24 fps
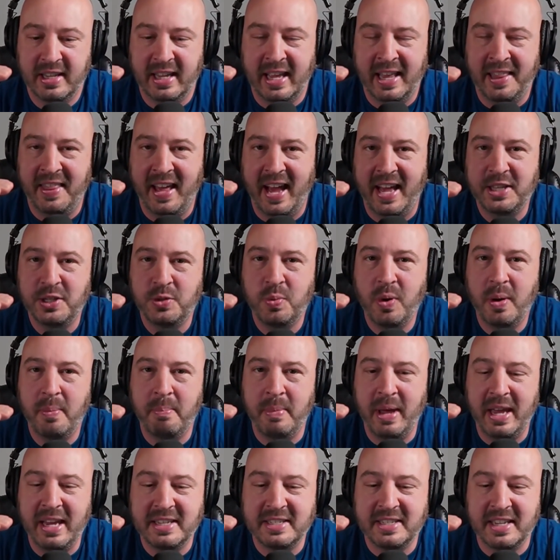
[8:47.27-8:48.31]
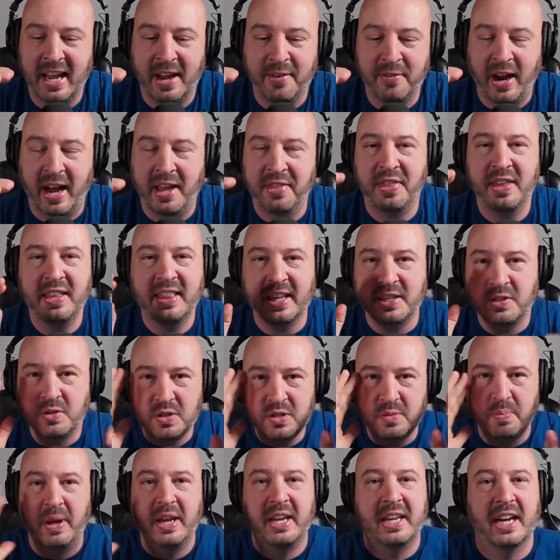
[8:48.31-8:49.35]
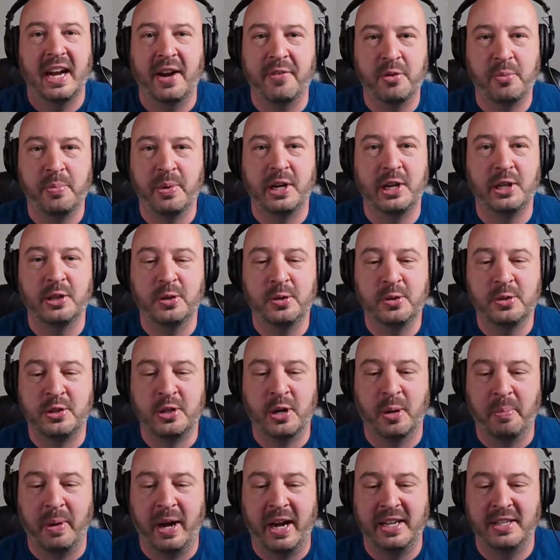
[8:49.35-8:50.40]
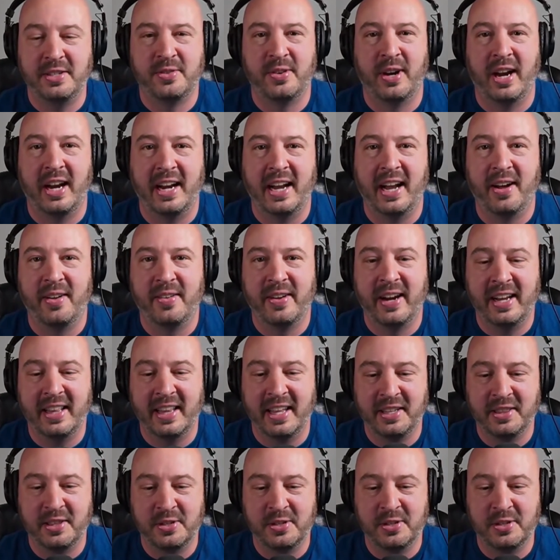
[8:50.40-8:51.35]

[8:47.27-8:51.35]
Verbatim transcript: And that's what makes ev- I think that's what's making everybody lose their minds right now, right? Like the